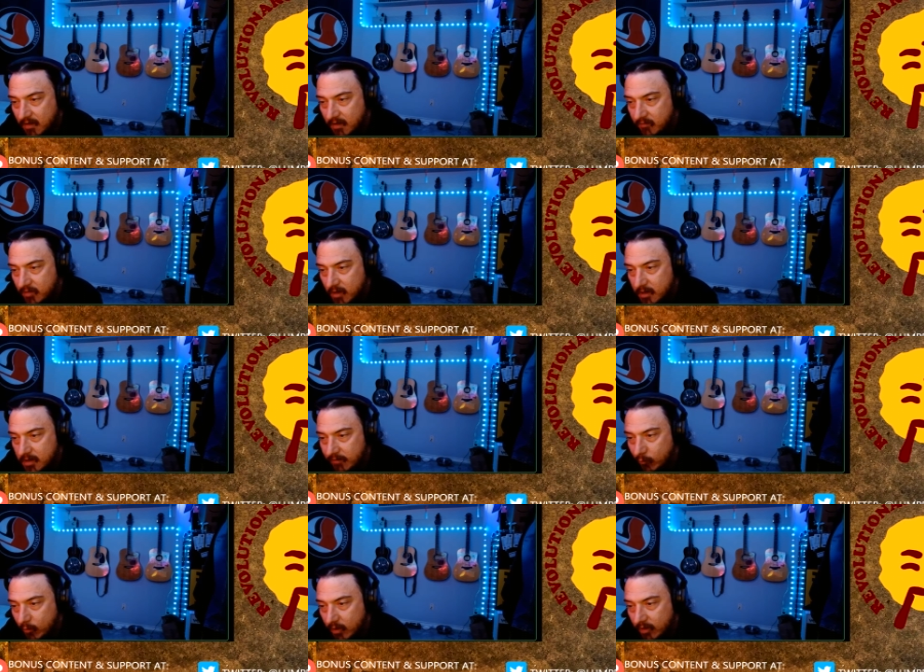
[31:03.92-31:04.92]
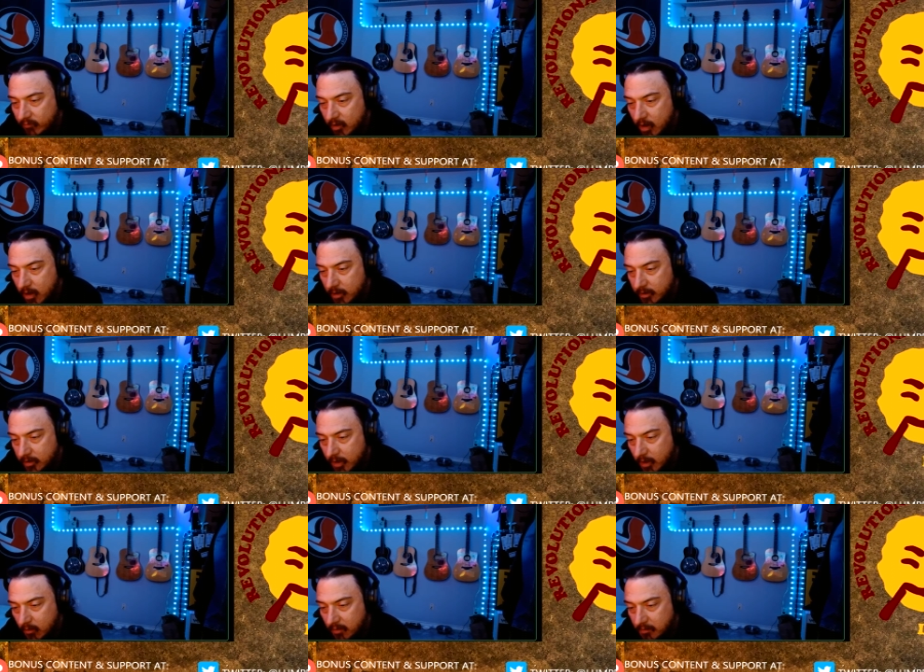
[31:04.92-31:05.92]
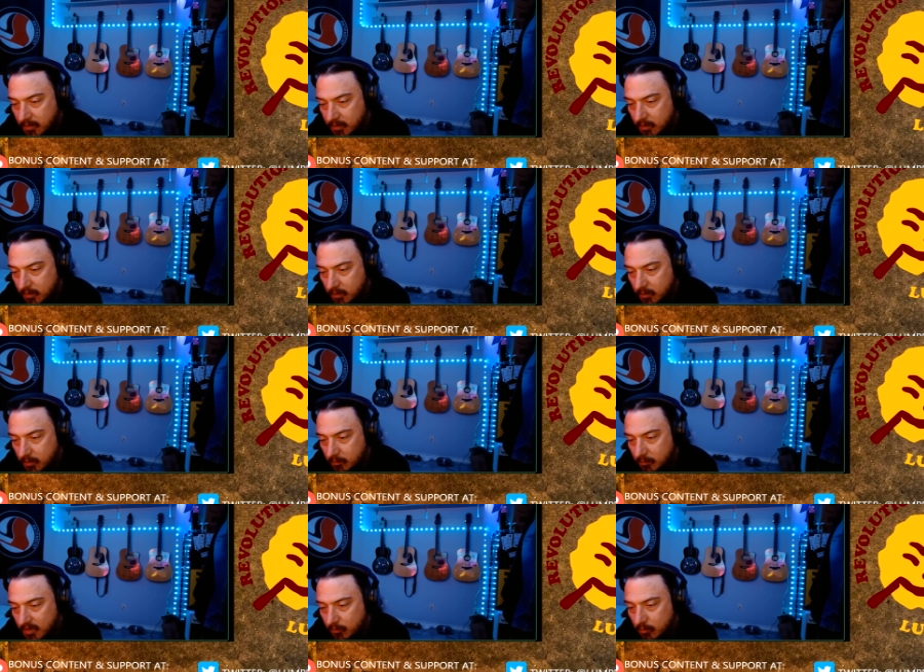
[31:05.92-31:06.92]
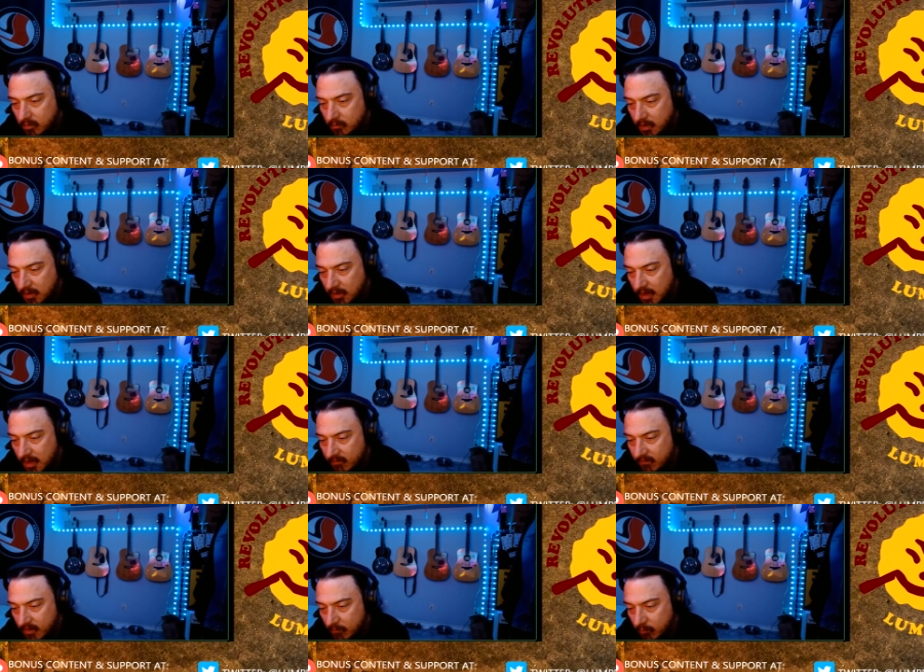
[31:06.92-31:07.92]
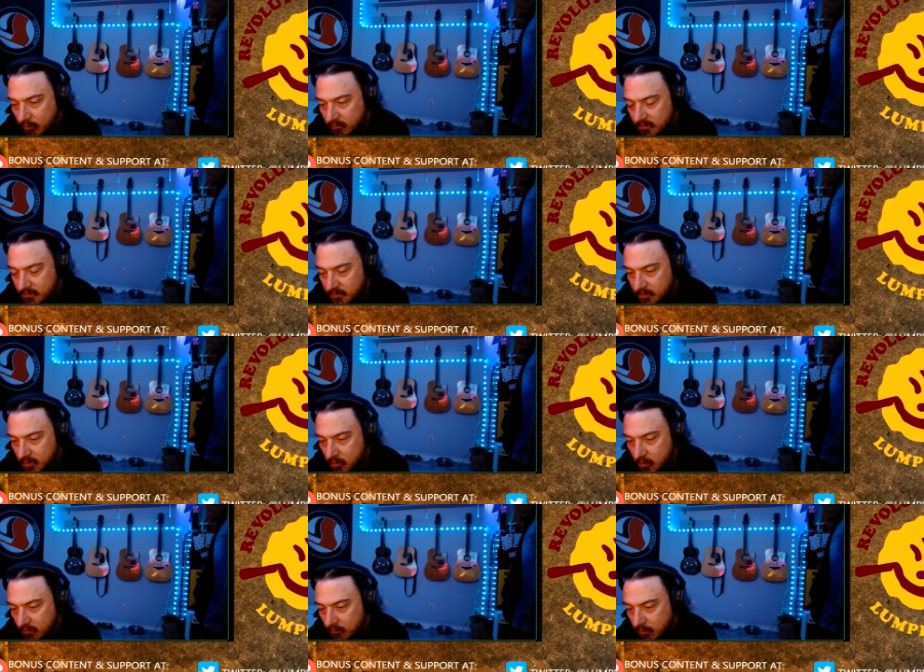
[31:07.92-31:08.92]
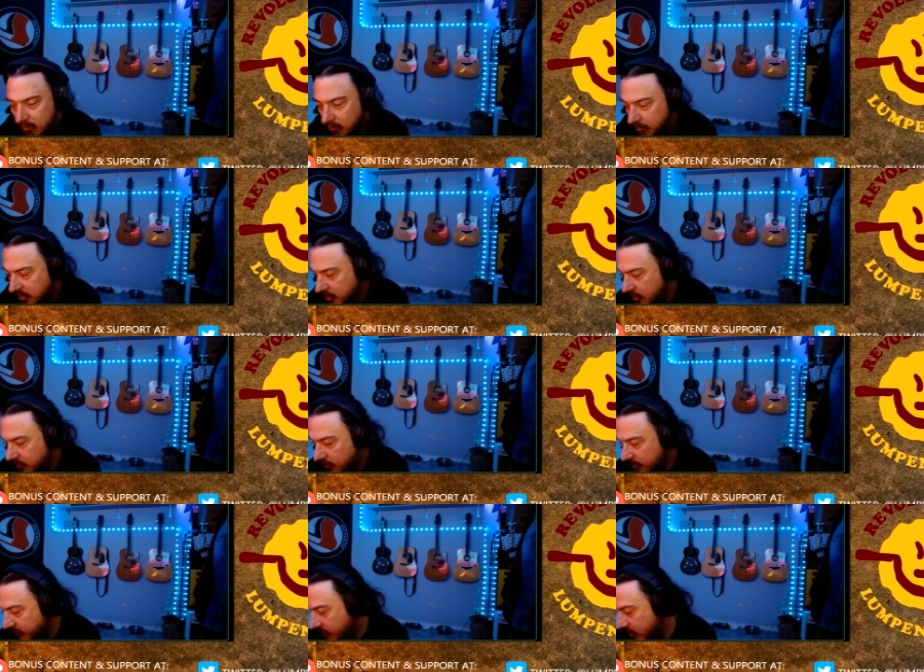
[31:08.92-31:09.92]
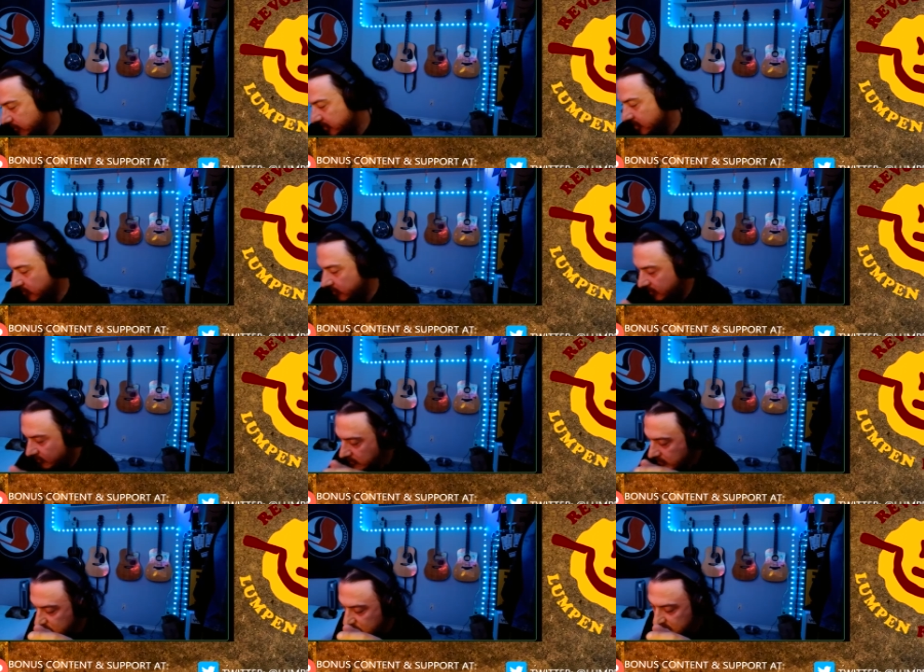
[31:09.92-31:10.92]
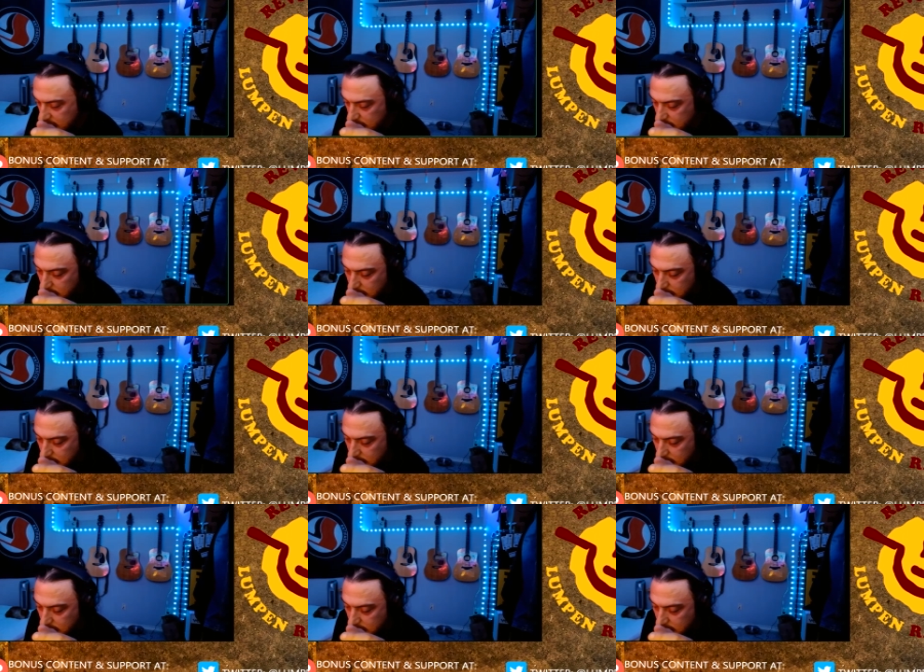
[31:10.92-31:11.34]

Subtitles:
I've done and everywhere I've gone. I mean, the people in my life that I'm privileged to know have probably come to me from music.